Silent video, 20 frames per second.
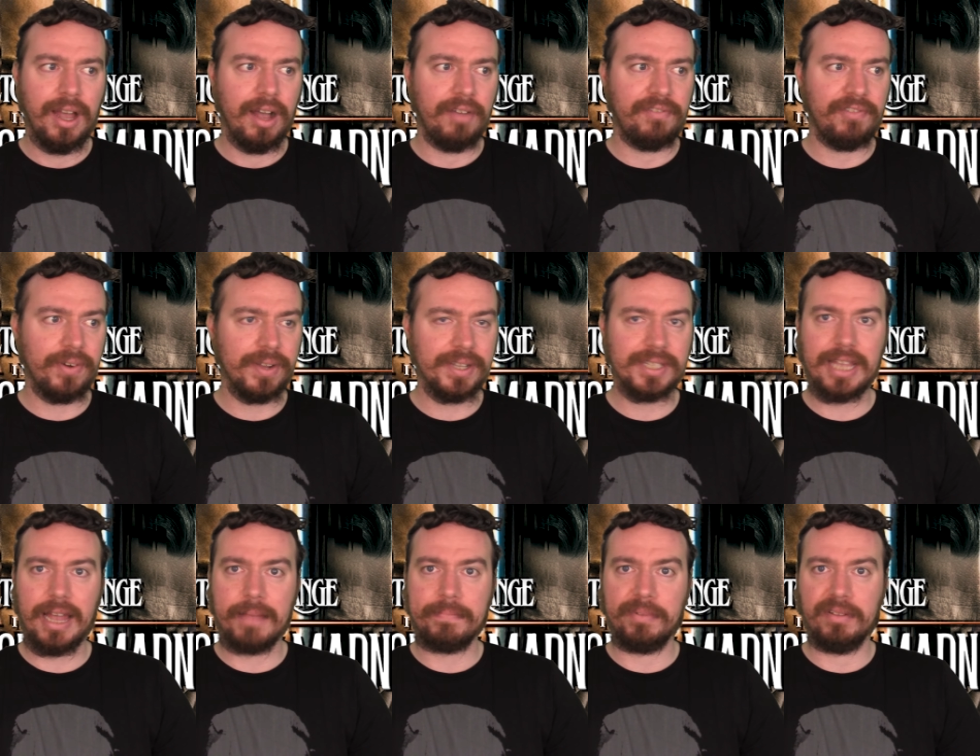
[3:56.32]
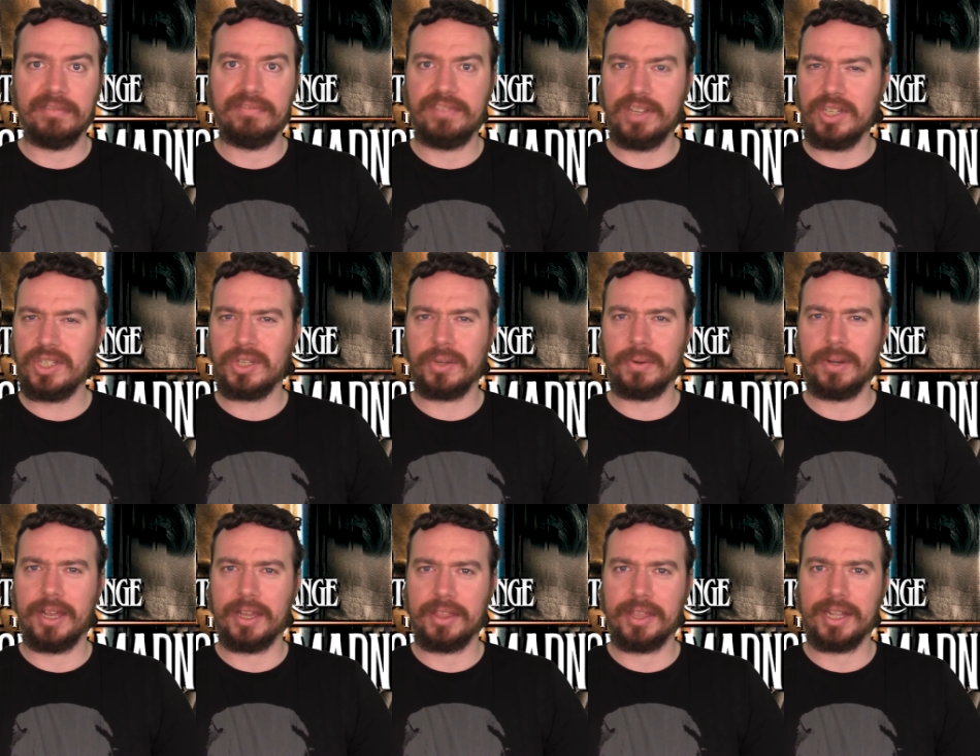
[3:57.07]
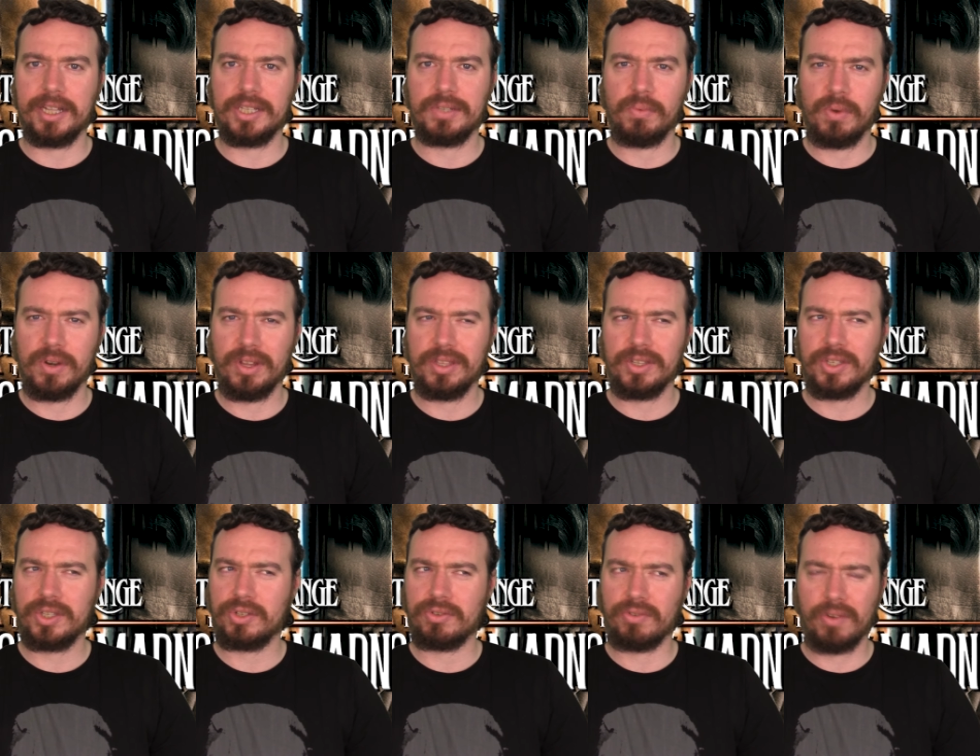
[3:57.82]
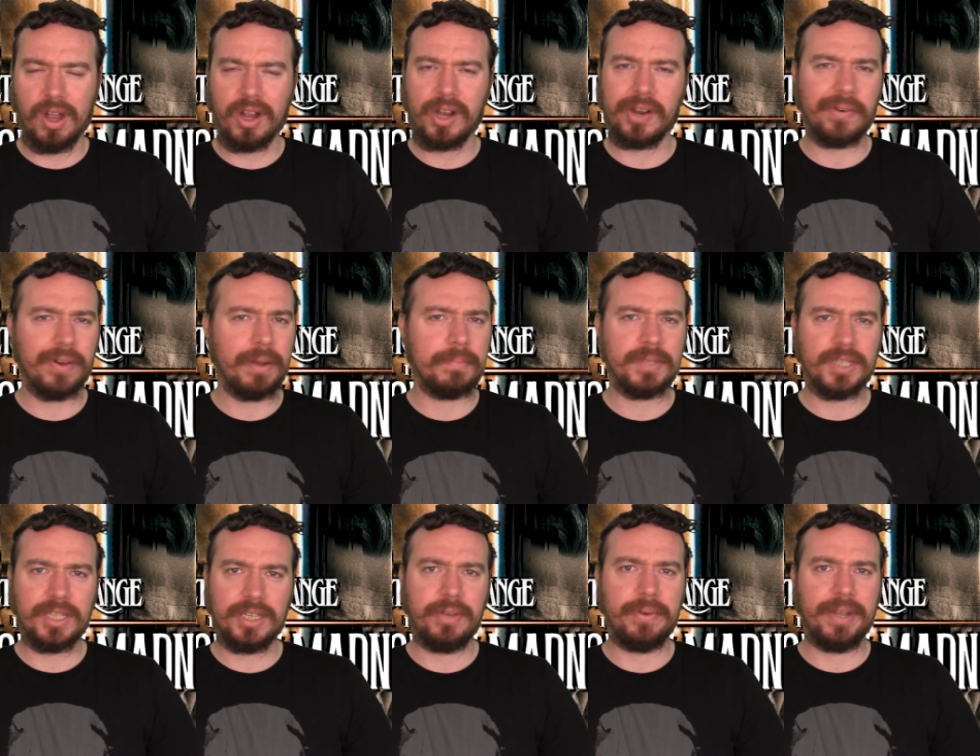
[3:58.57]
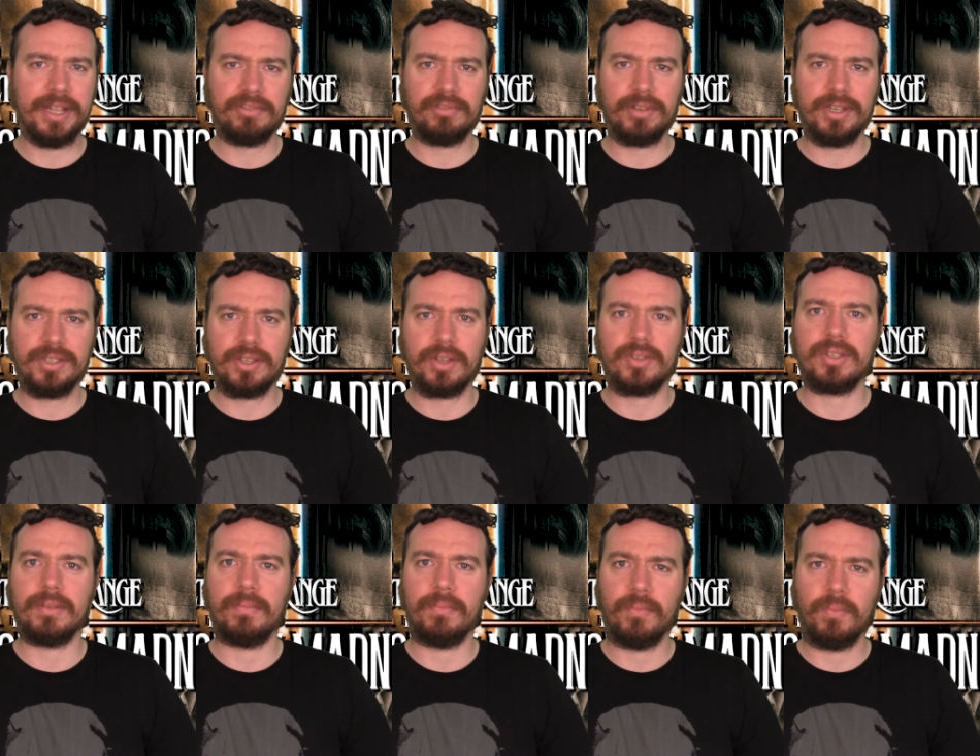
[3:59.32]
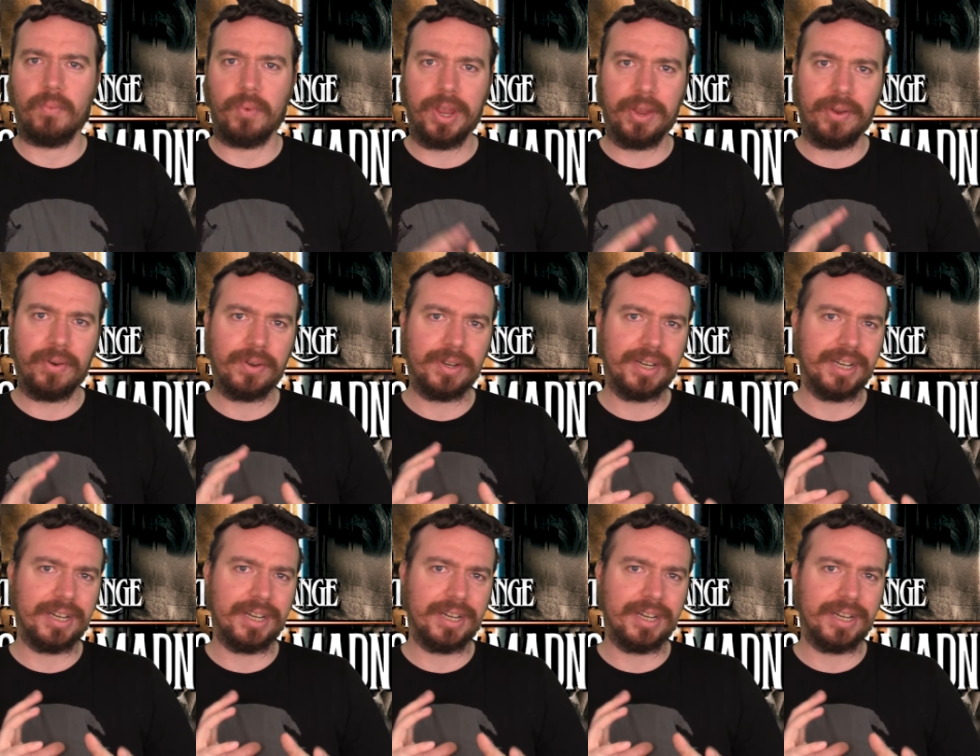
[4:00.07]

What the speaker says: For example, visually, I think it's one of the stronger MCU entries. There's some weird